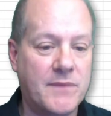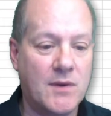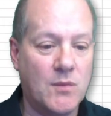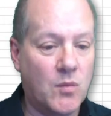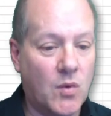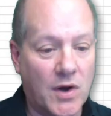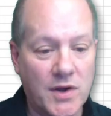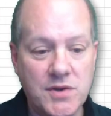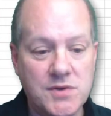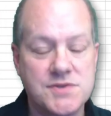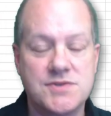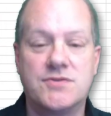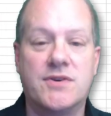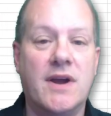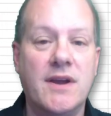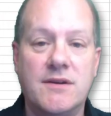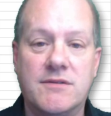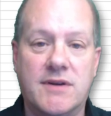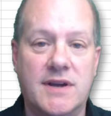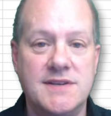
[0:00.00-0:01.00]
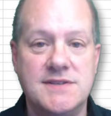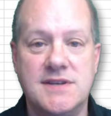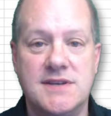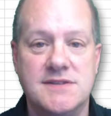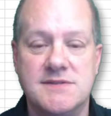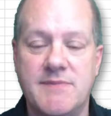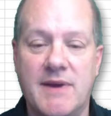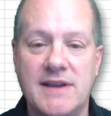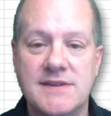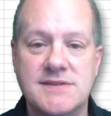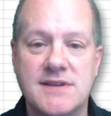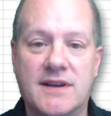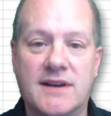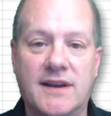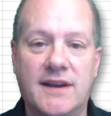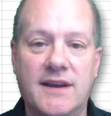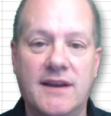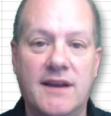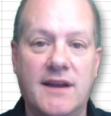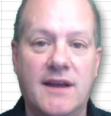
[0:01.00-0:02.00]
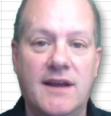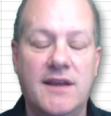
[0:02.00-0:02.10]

what your strike rate is, basically.